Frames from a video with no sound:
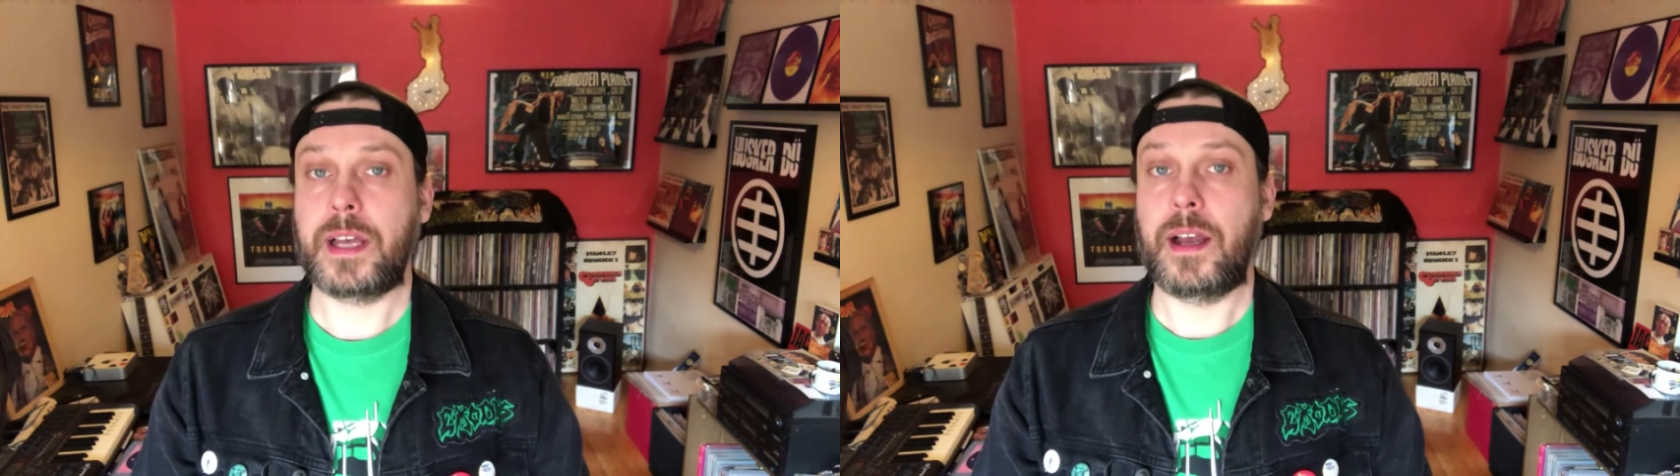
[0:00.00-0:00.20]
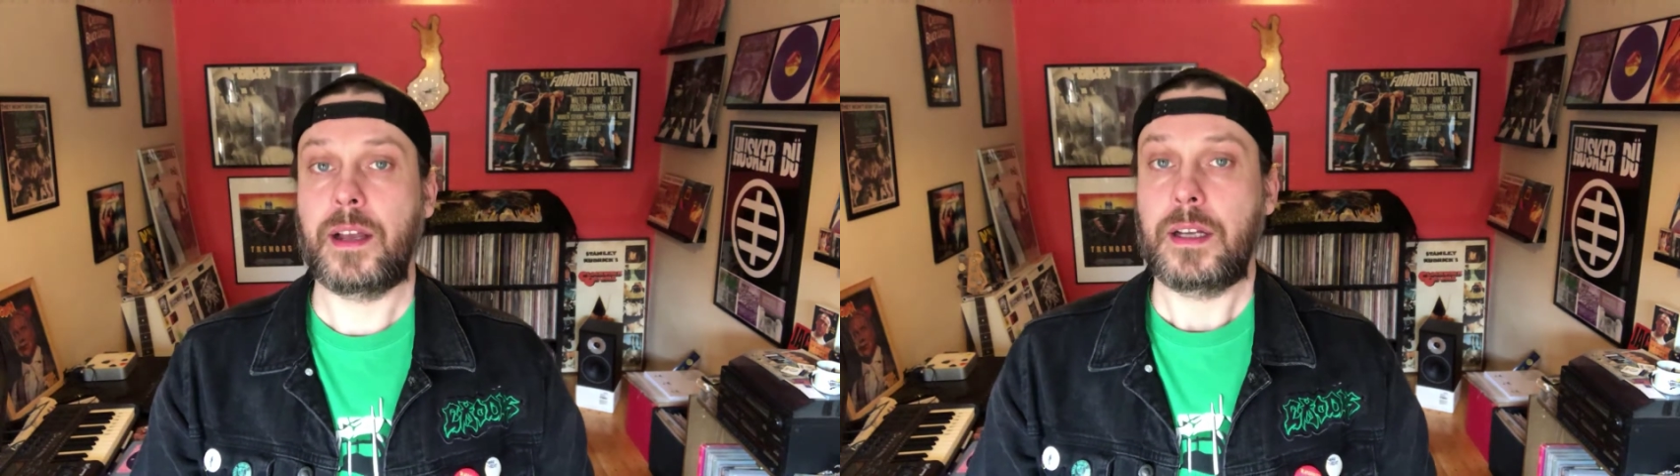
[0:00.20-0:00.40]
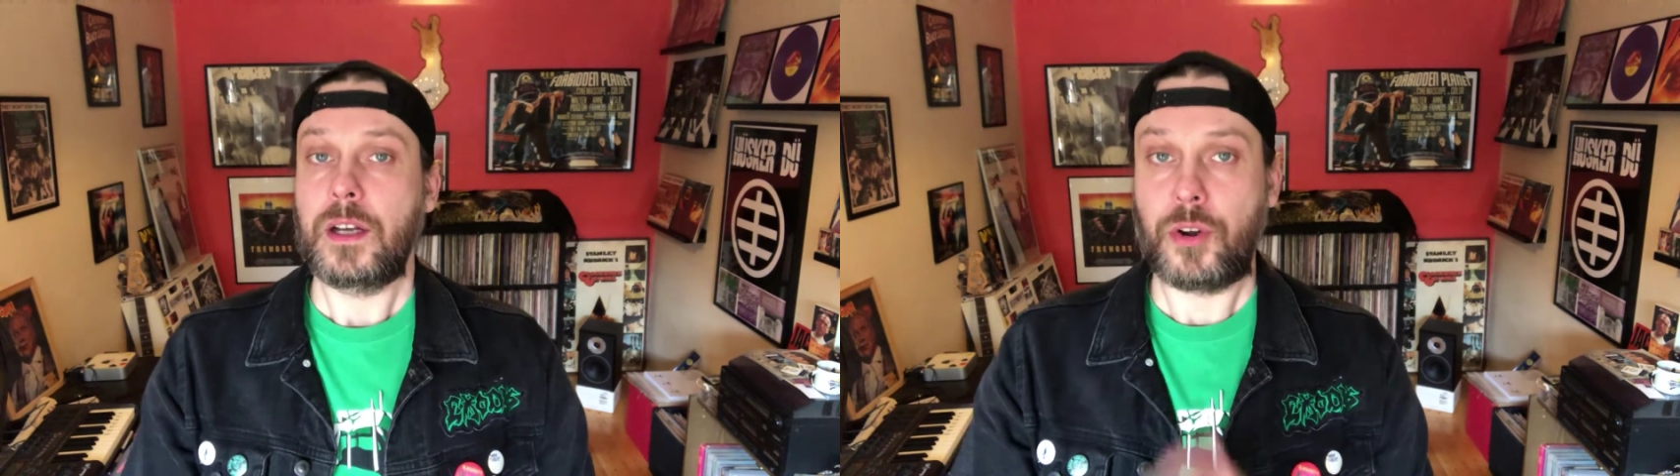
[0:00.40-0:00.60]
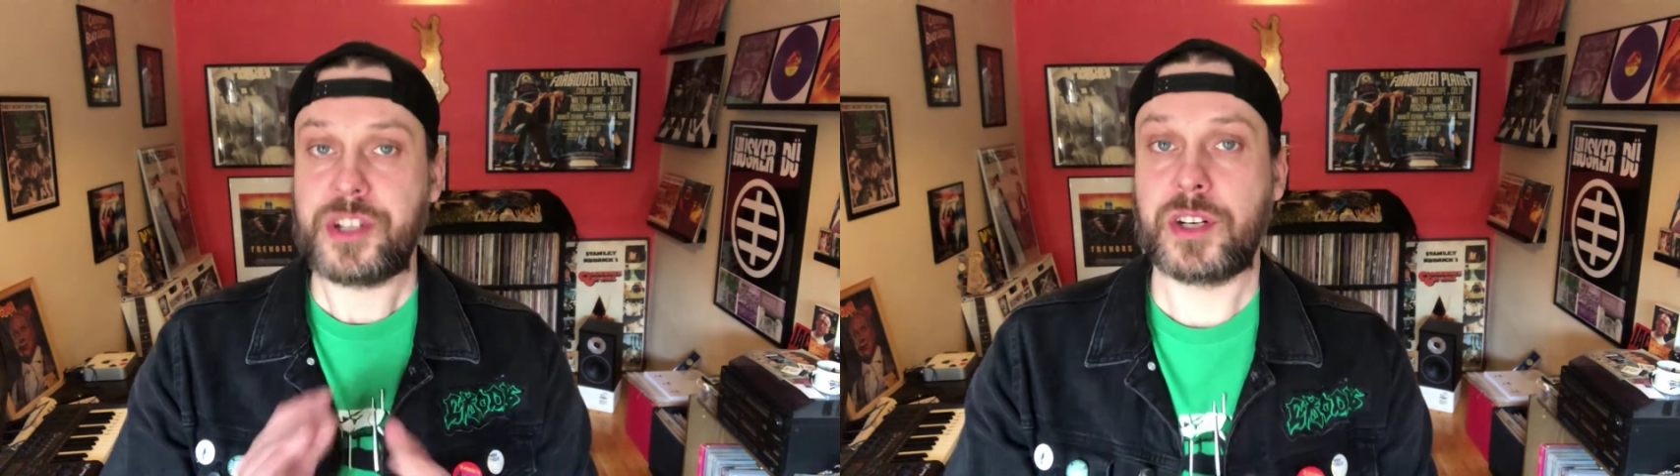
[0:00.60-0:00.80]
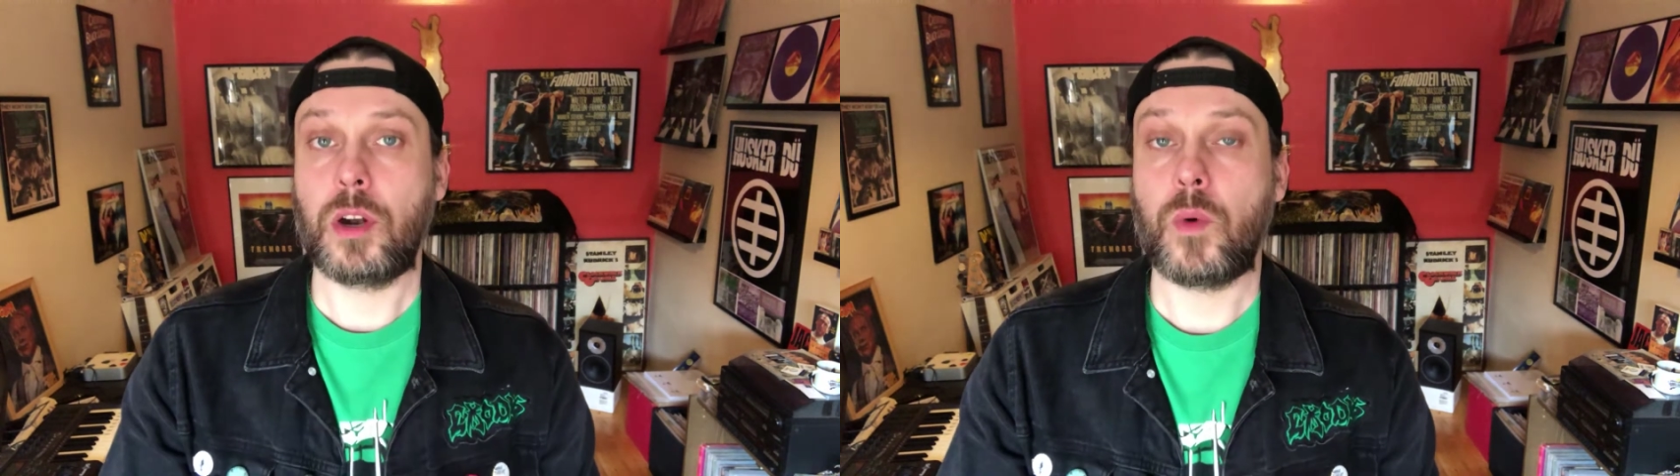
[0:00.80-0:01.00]
the
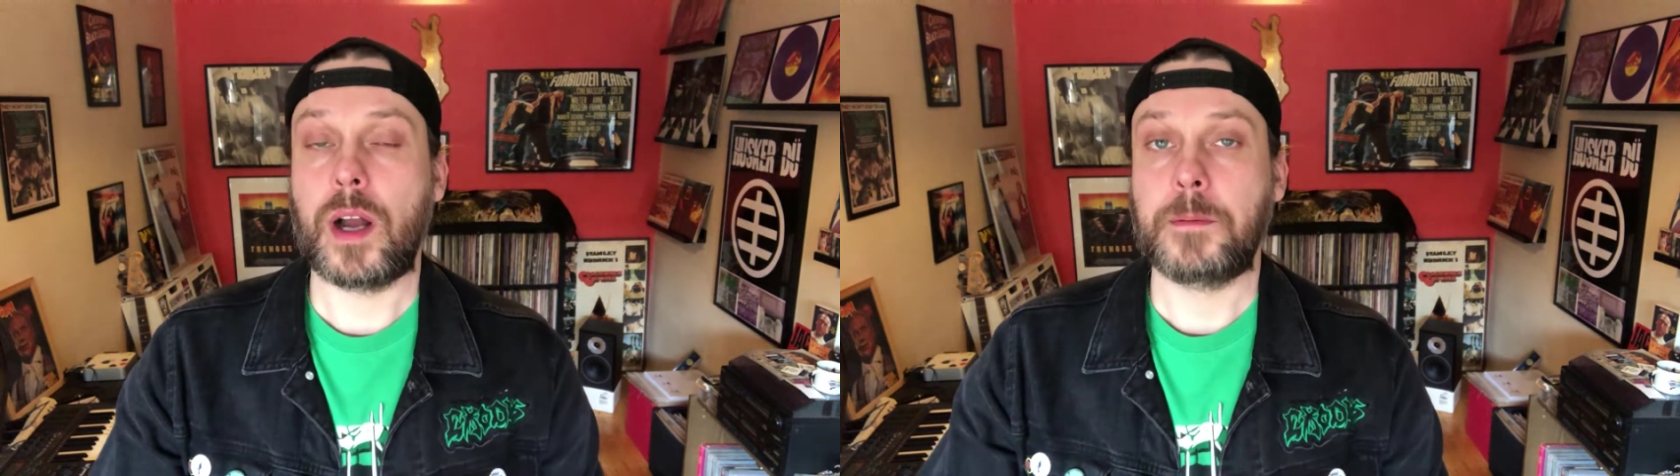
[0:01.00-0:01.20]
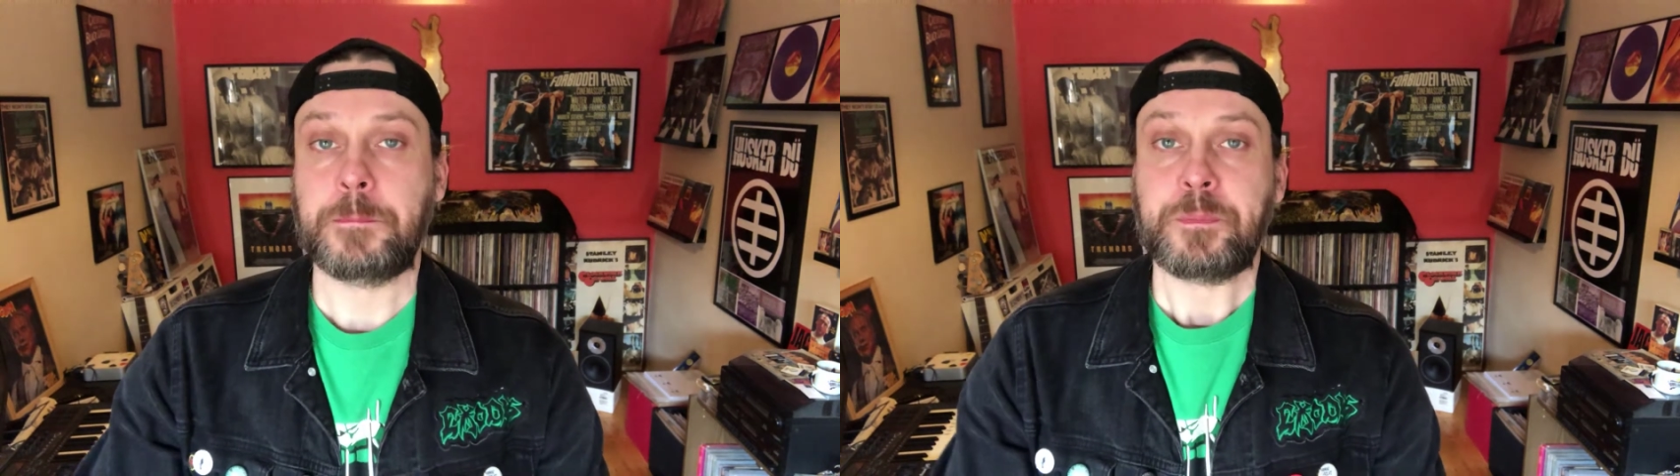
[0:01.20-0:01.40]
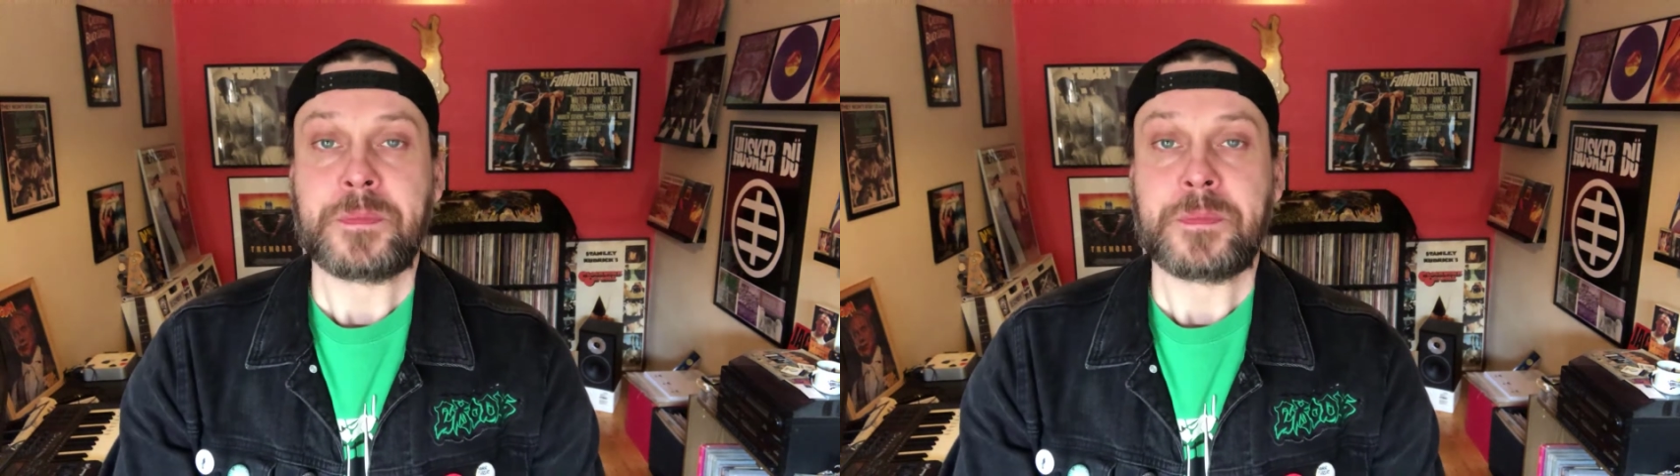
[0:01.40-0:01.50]
original one,